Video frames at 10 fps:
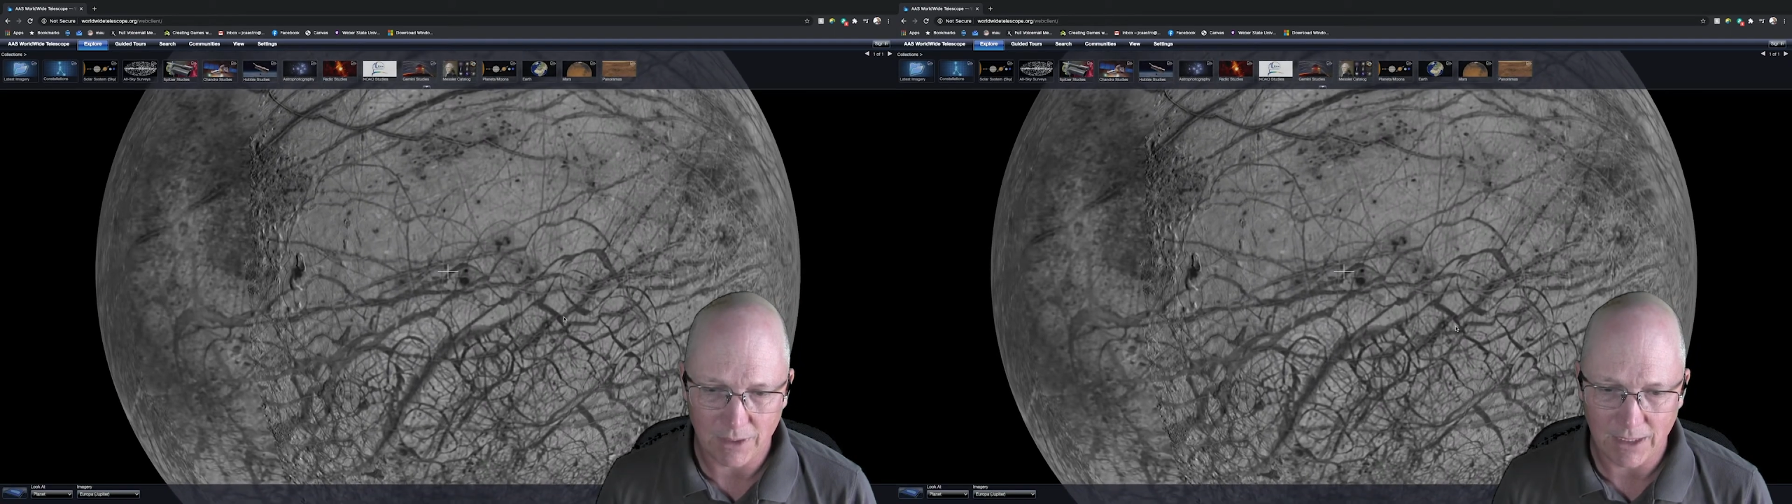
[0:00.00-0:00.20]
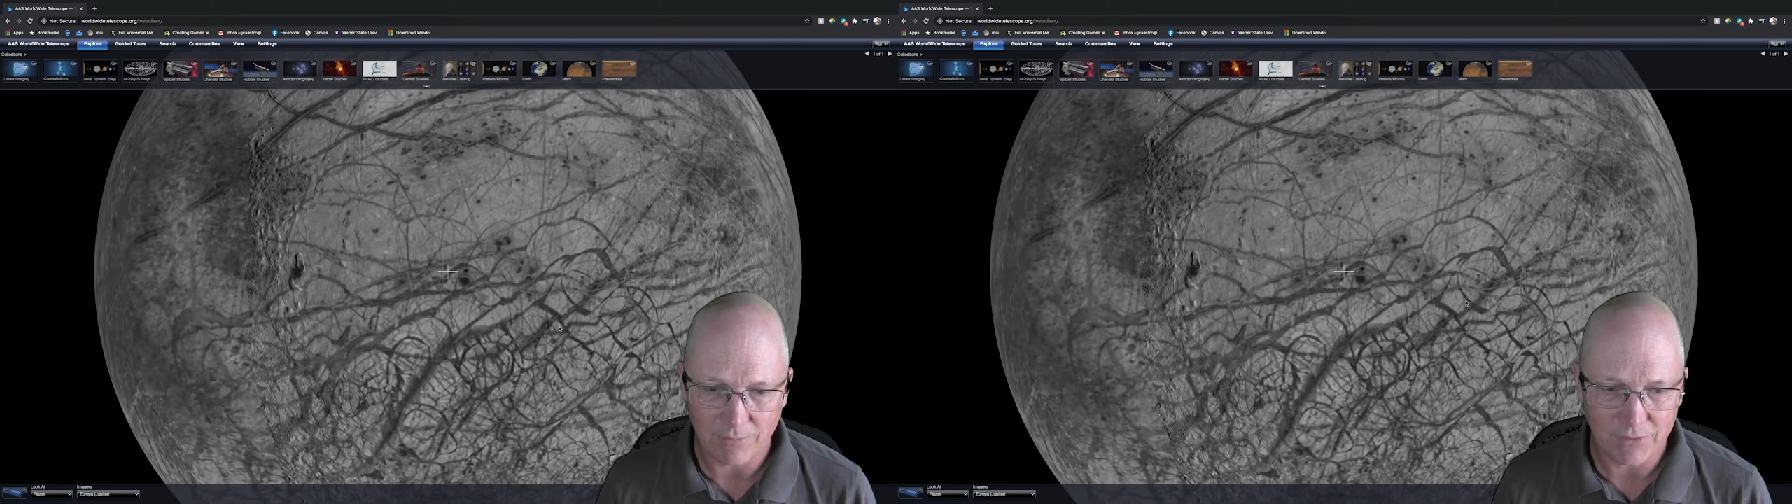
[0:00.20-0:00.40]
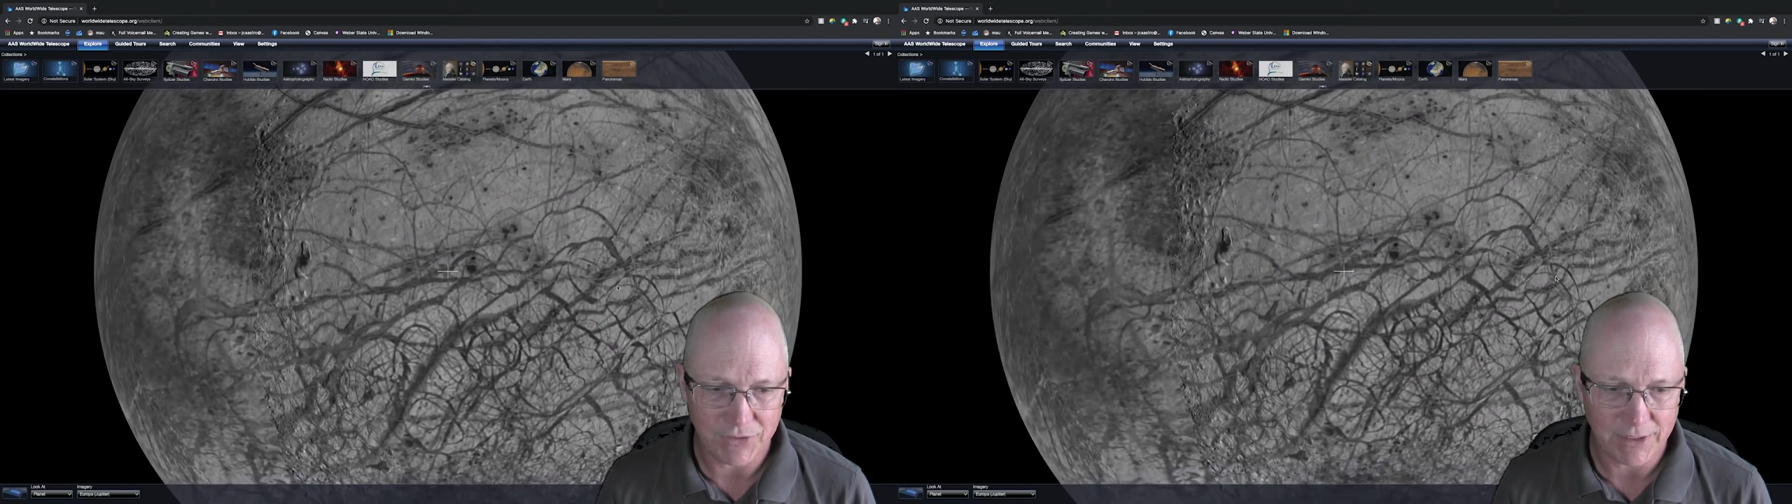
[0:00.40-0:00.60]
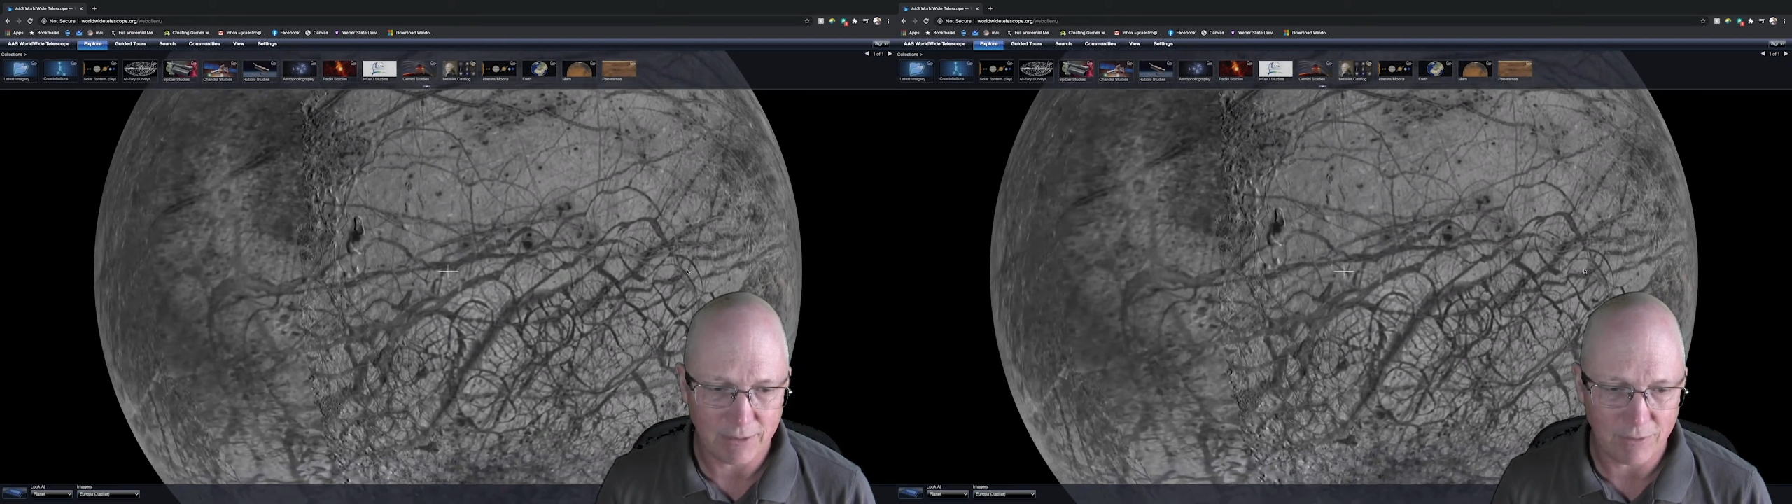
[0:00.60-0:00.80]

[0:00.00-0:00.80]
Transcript: can even see